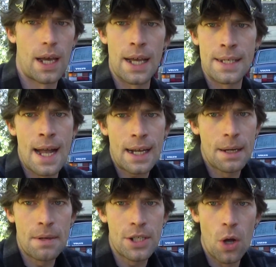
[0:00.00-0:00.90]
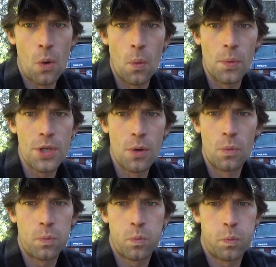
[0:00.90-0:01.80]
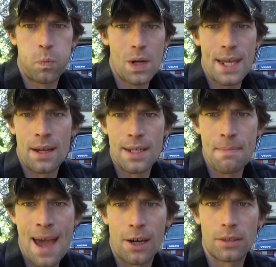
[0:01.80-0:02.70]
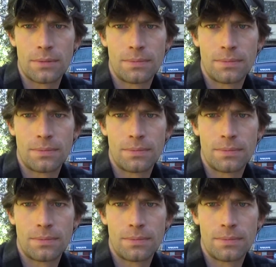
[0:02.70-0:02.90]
It's not going to be sold, so what the hell does it matter?